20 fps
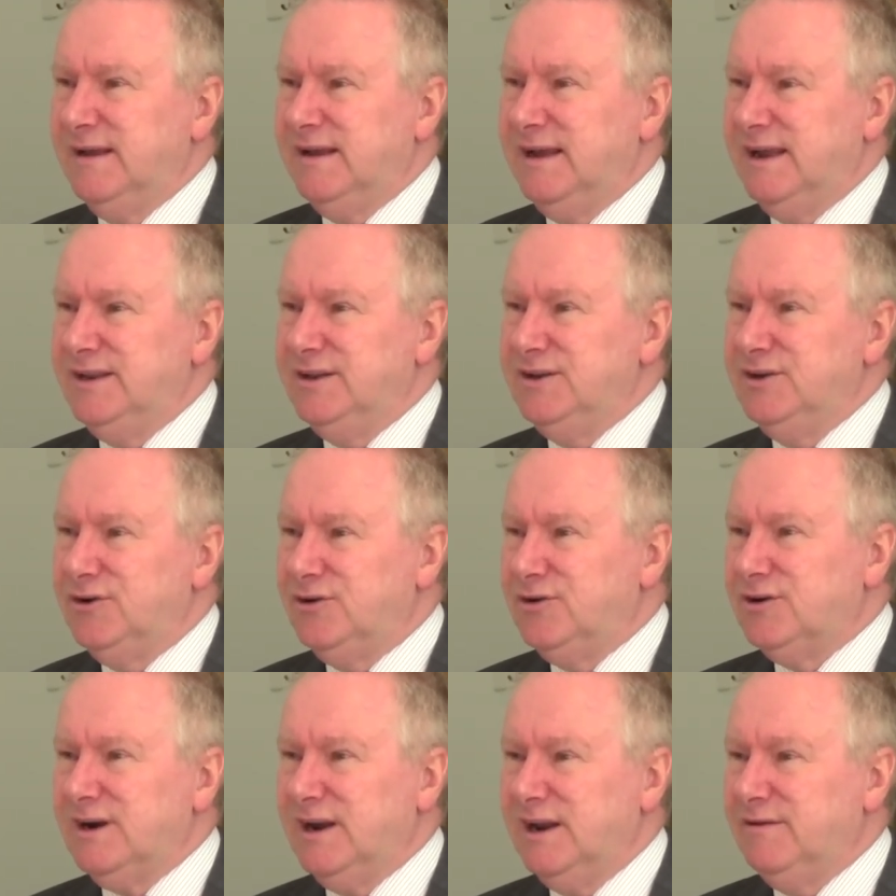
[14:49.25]
and
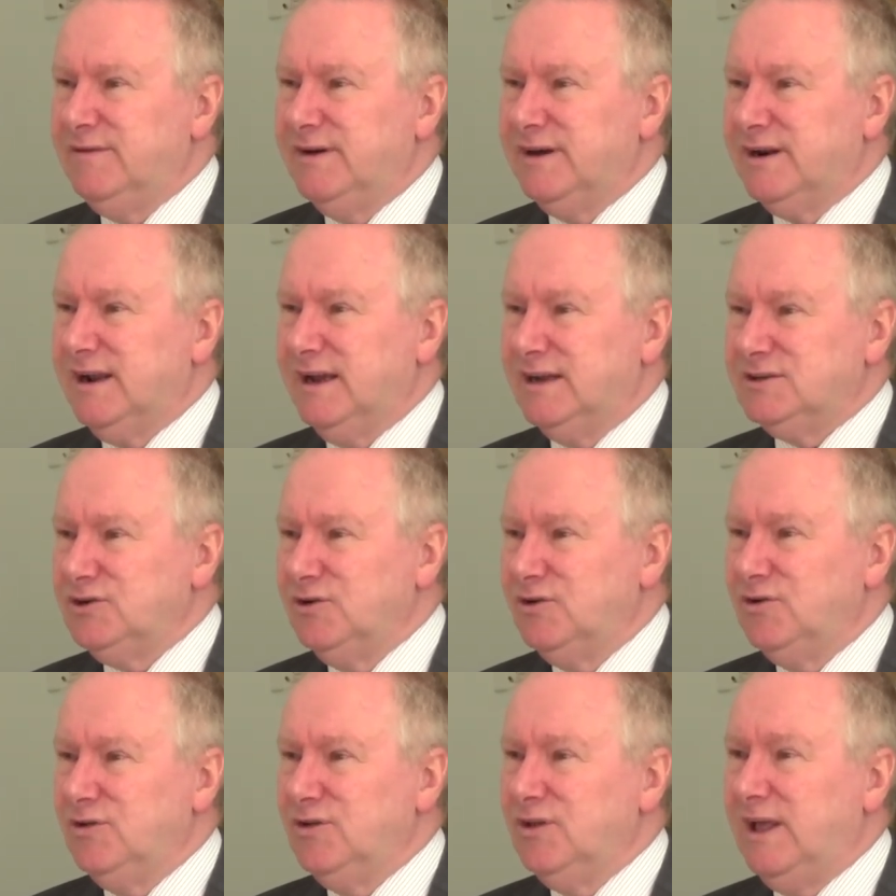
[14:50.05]
not clever at
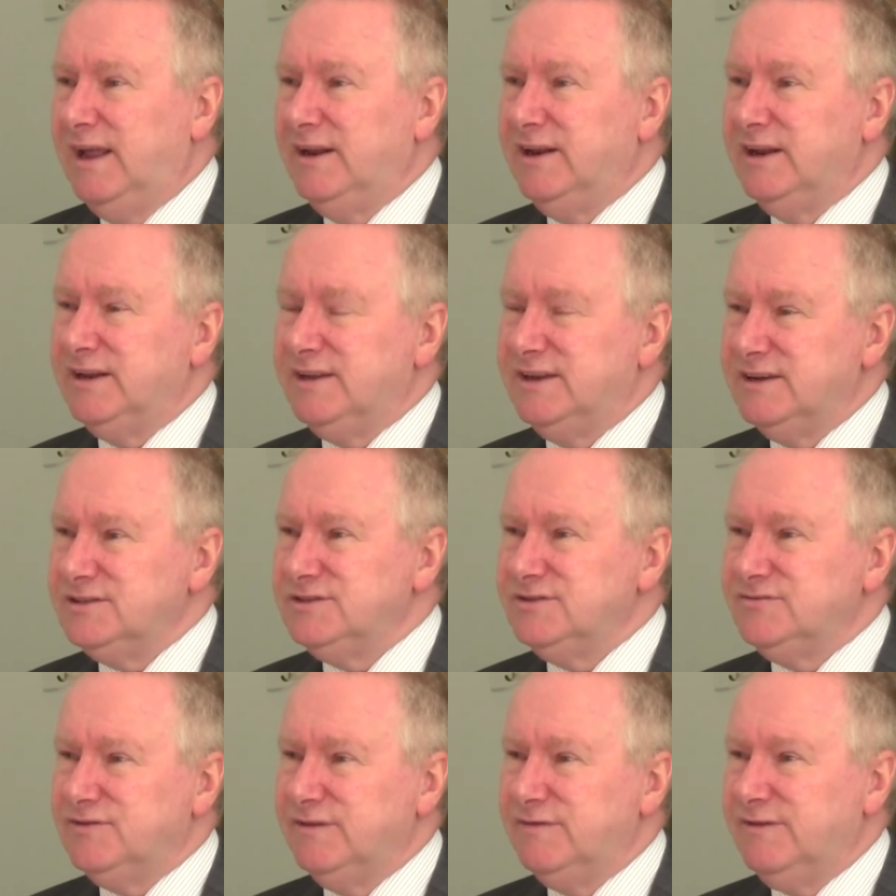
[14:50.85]
all, and it
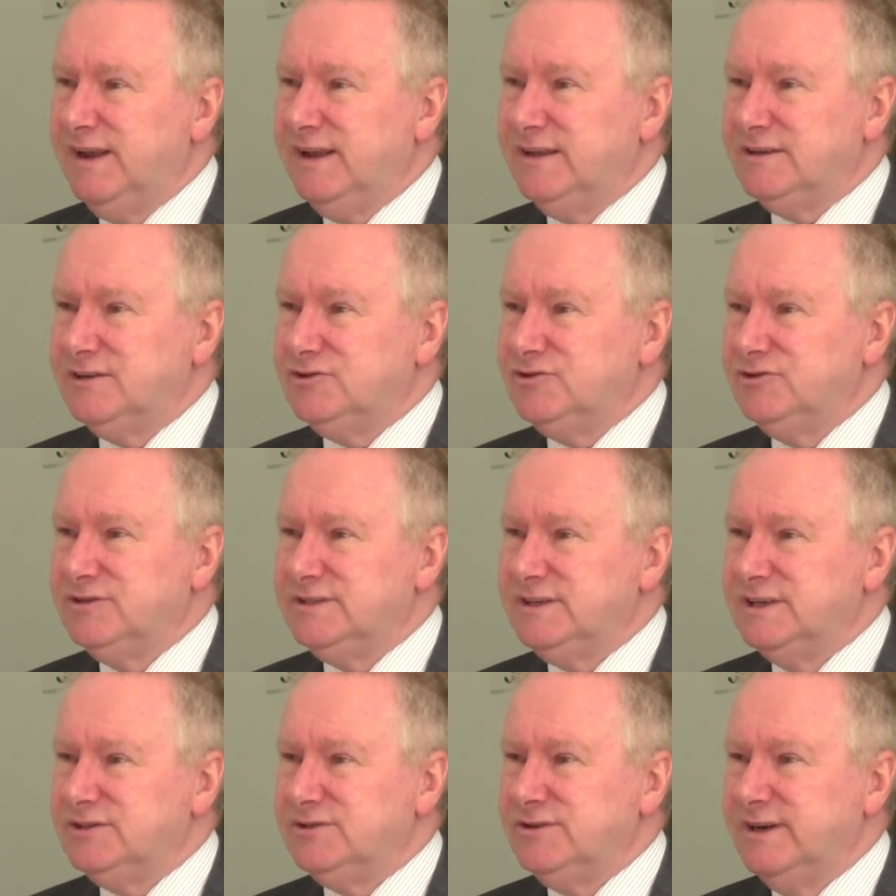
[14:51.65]
doesn't reflect the true
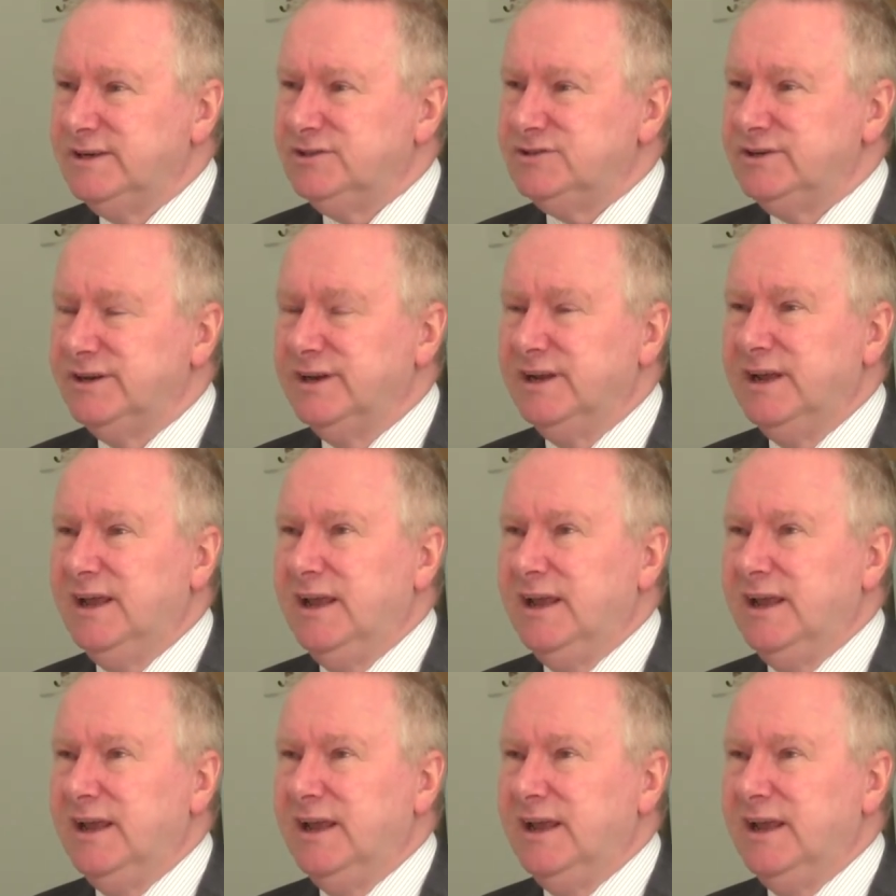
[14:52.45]
situation.